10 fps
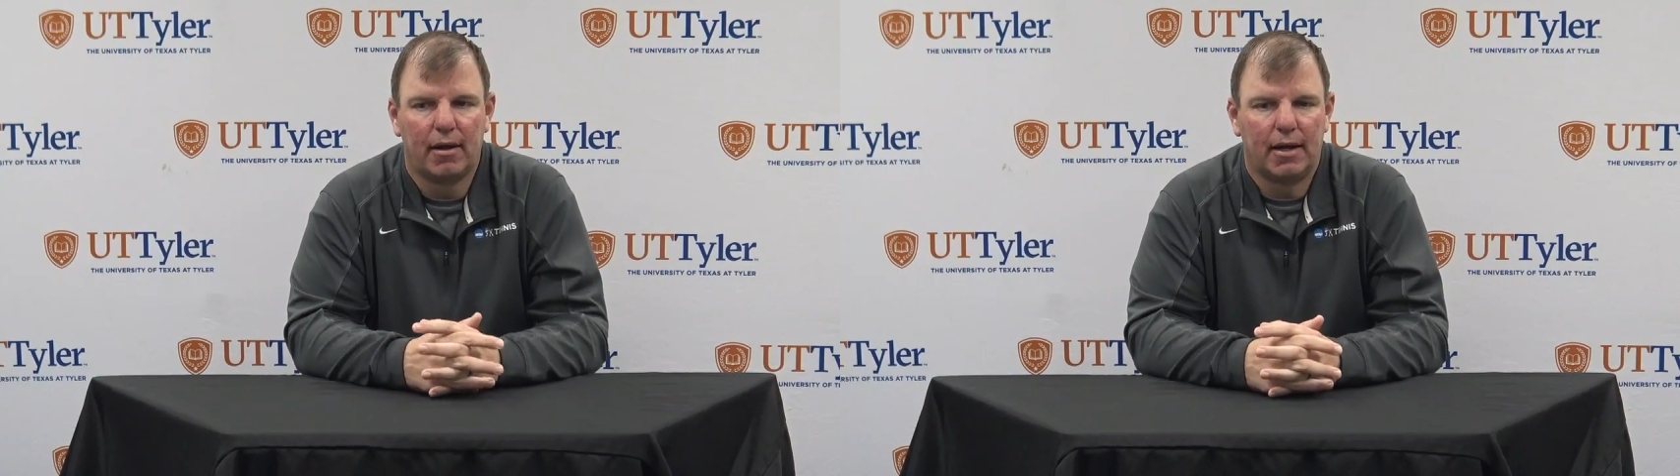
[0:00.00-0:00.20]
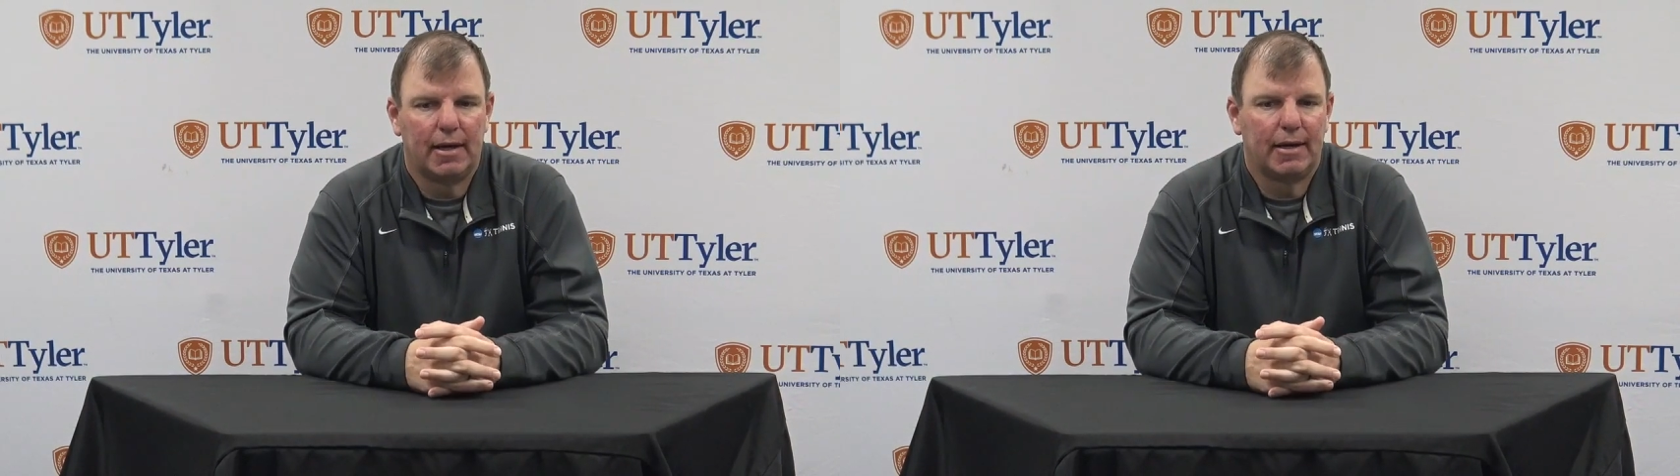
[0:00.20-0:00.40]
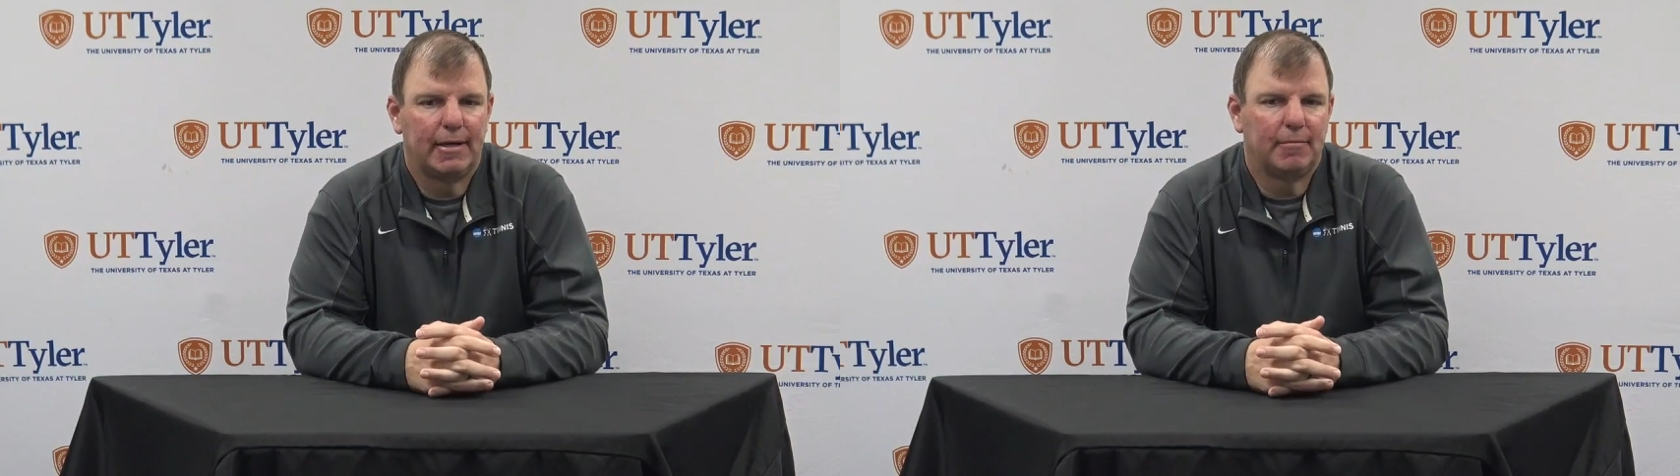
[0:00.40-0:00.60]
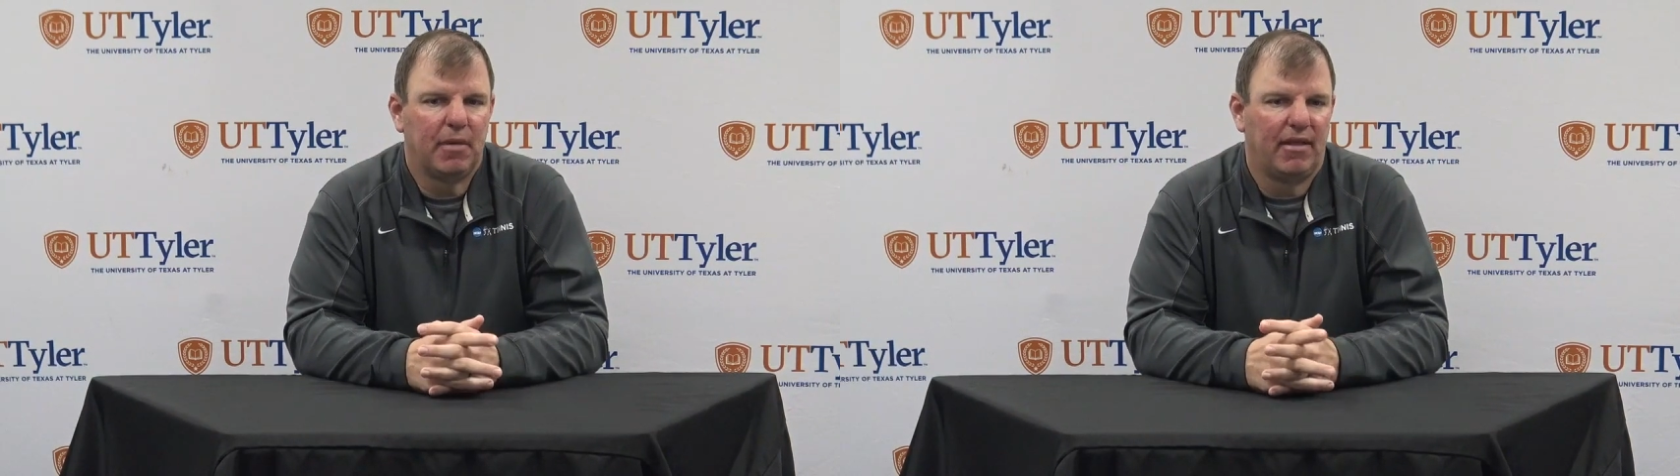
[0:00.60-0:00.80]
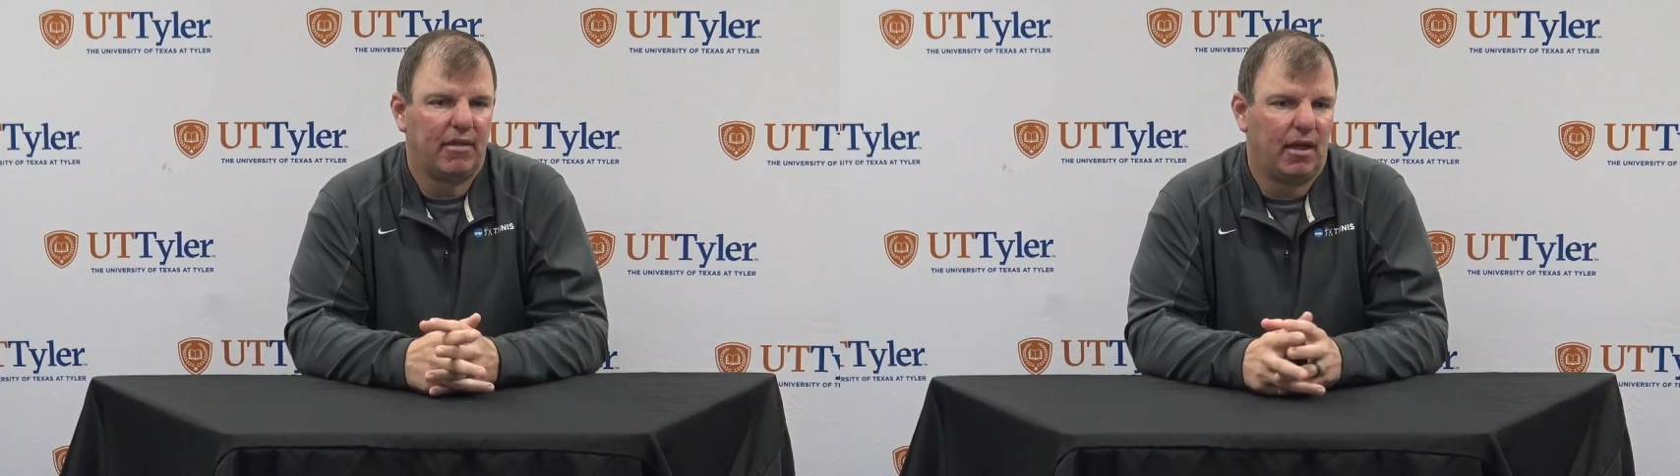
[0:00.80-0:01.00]

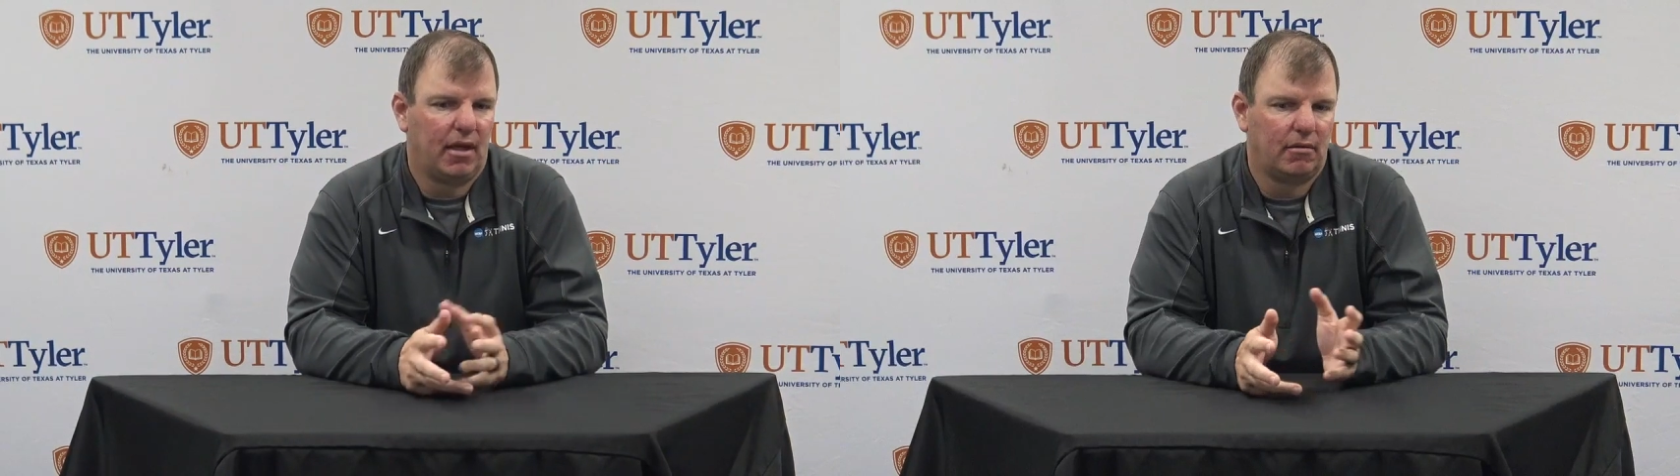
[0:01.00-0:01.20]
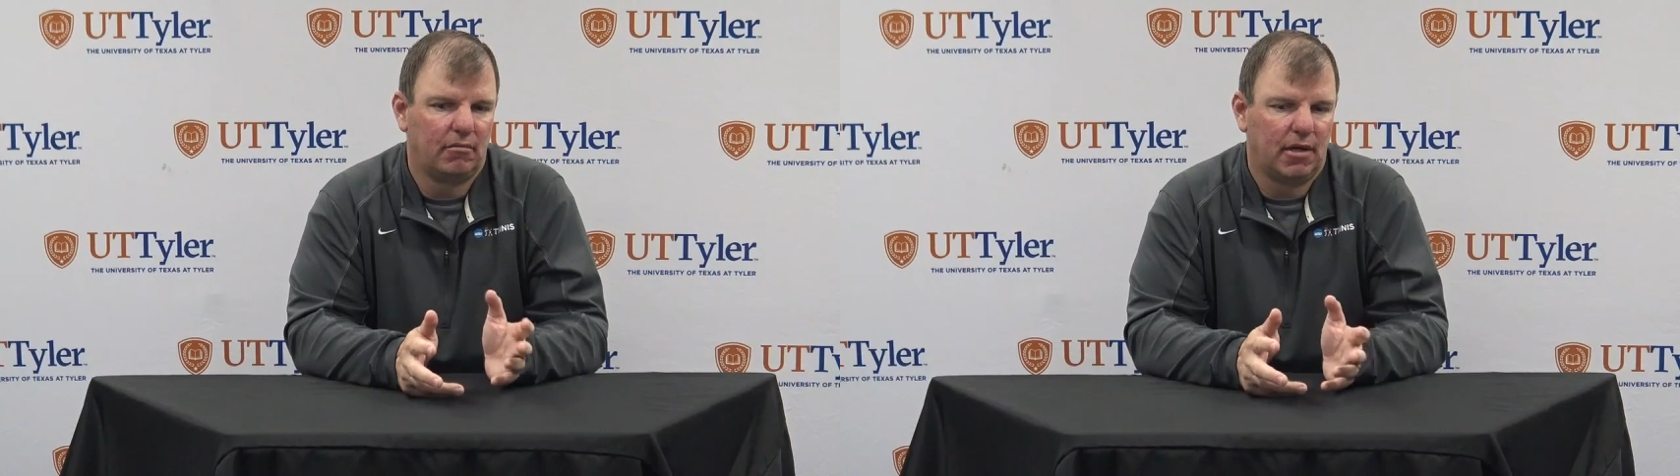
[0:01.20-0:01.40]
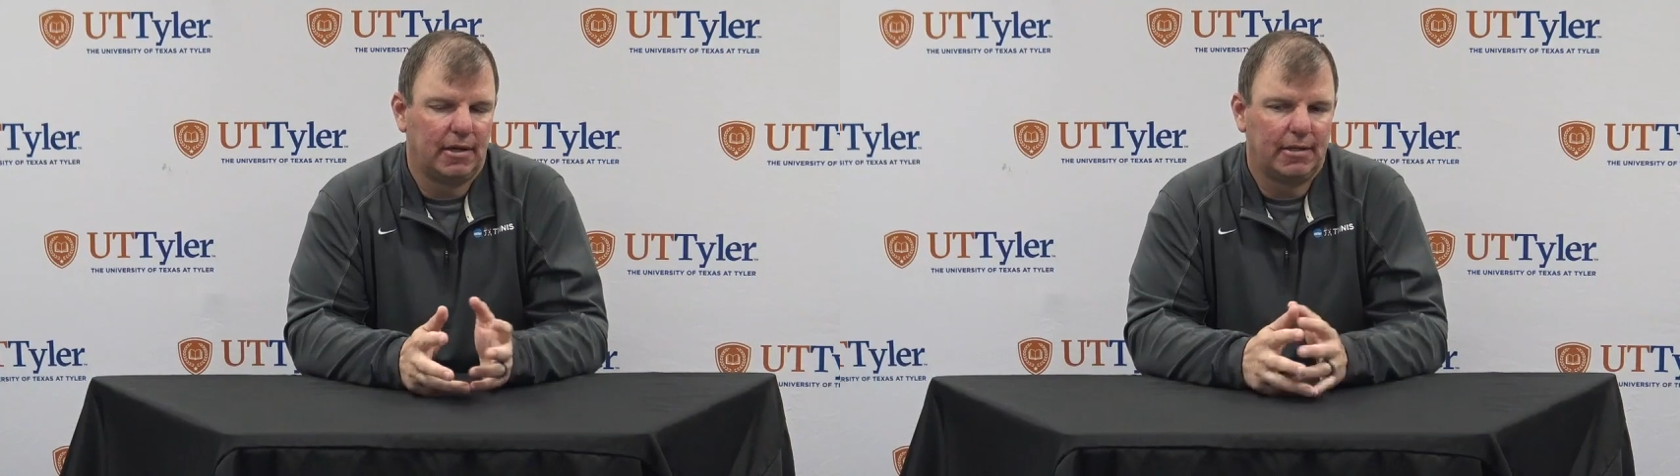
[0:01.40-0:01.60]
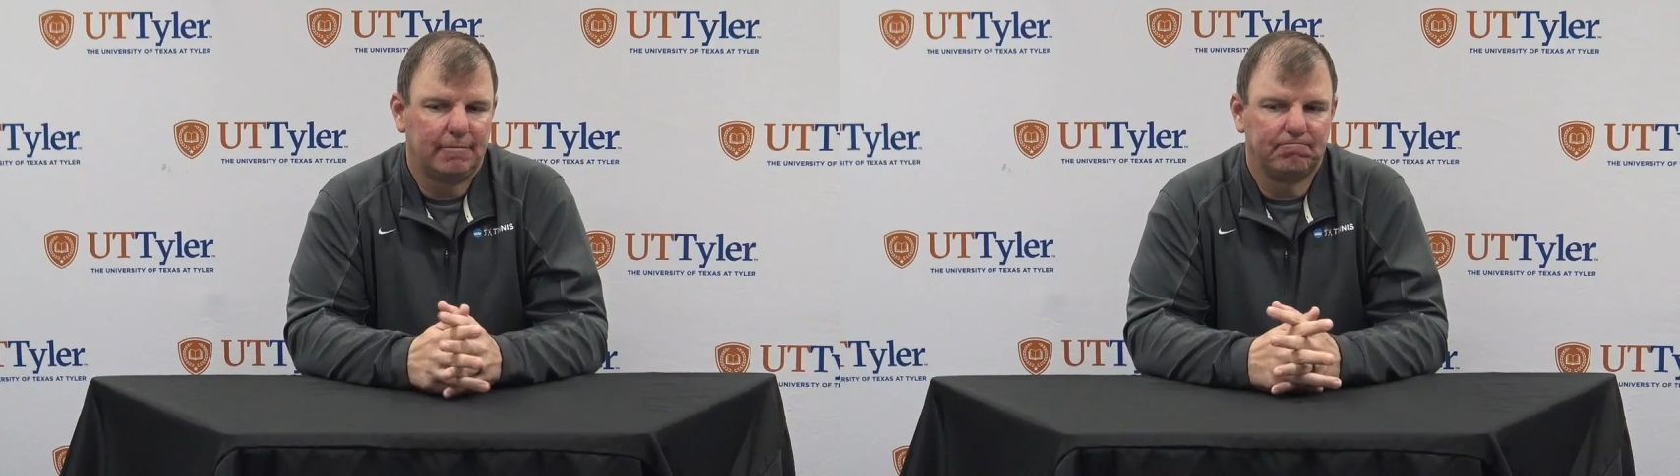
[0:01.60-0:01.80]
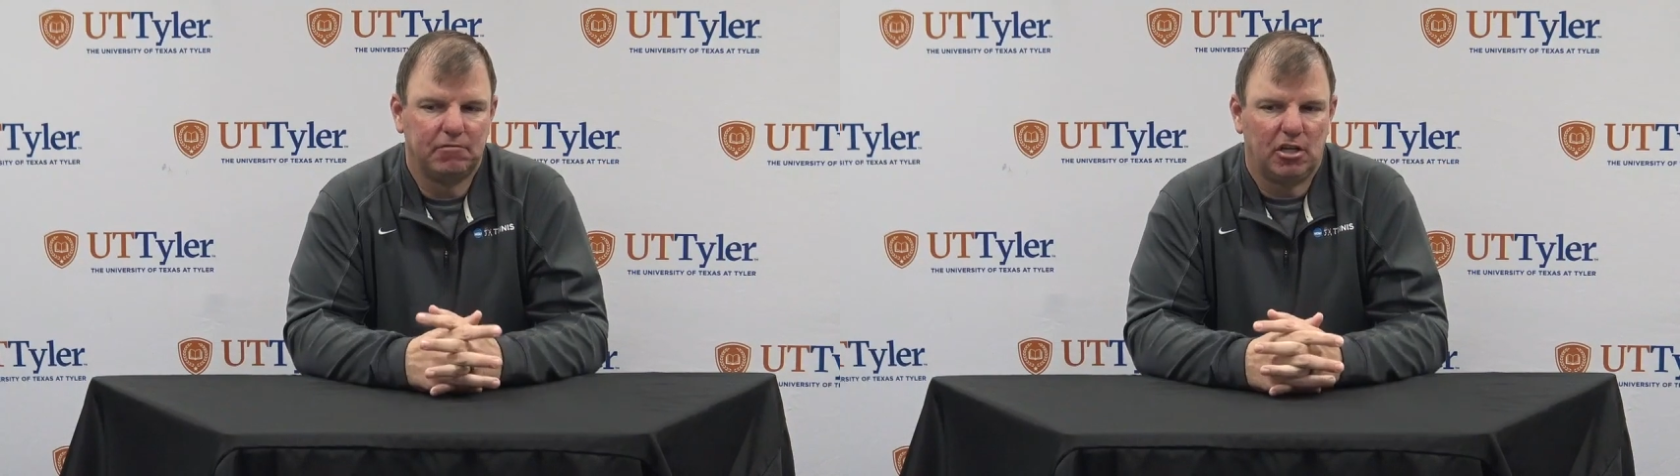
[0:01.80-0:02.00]
and then
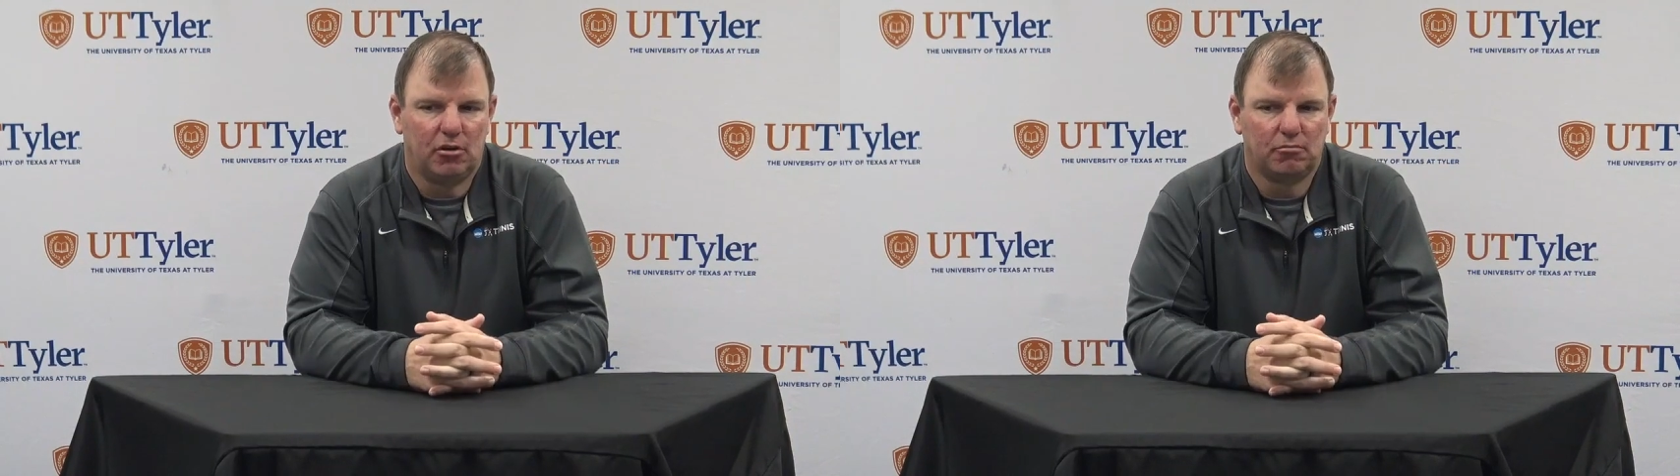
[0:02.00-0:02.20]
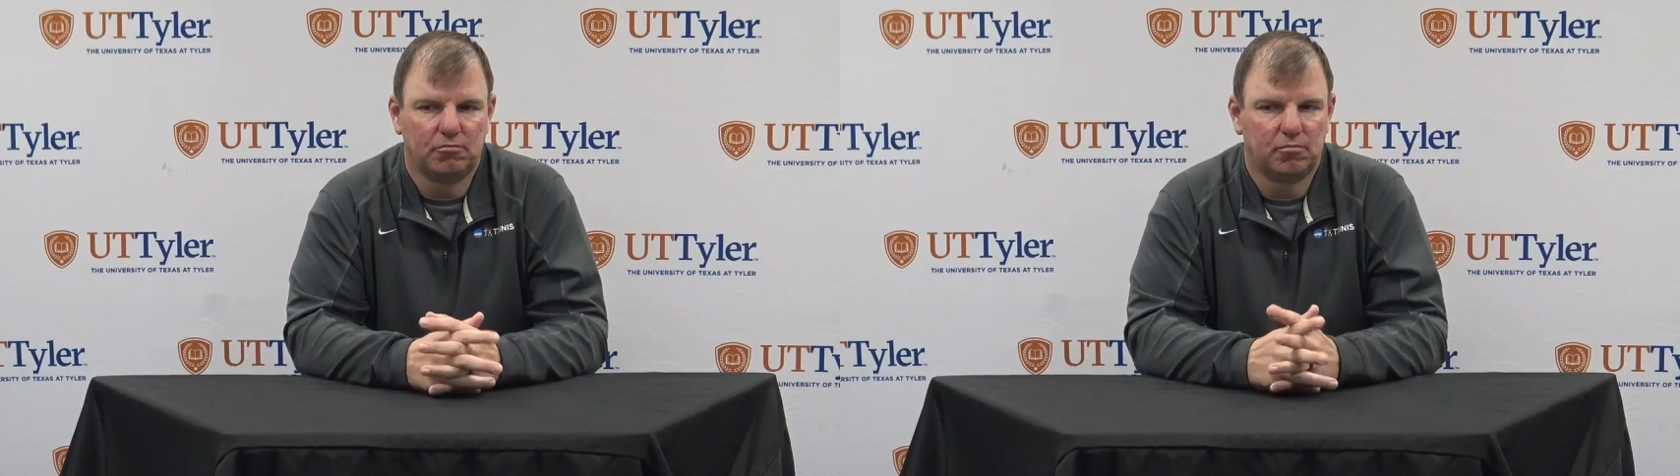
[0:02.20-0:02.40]
you know,